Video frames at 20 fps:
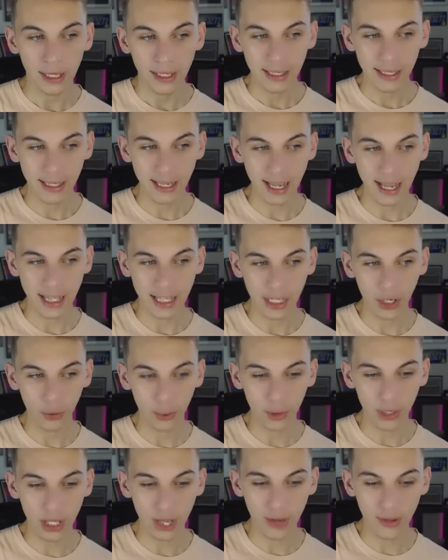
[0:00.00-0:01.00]
Yeah, here we
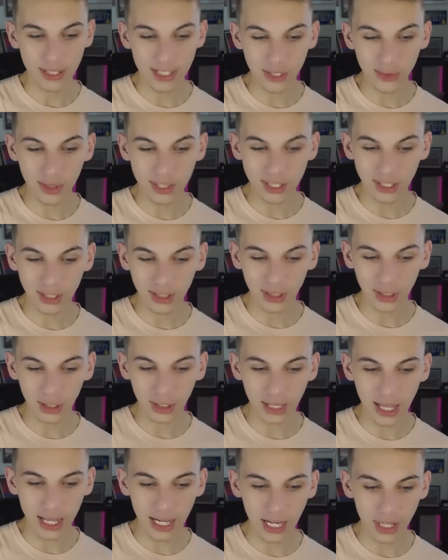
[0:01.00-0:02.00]
go. This is what it's going to look
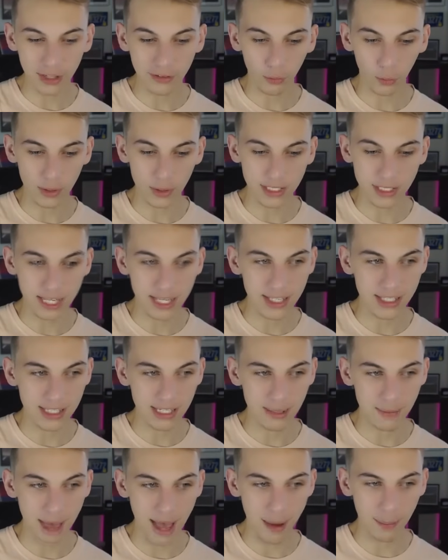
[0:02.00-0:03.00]
like on the
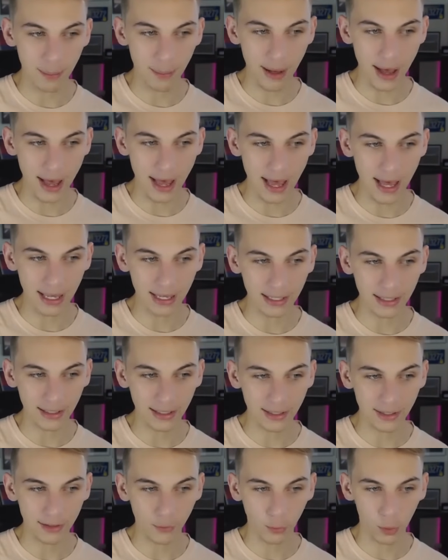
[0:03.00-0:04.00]
vorticity map by
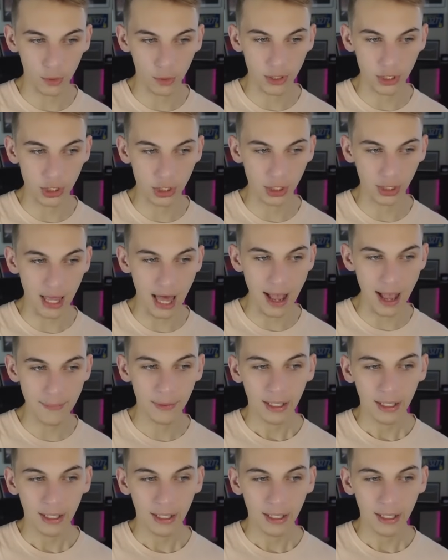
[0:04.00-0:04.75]
the 4th of July.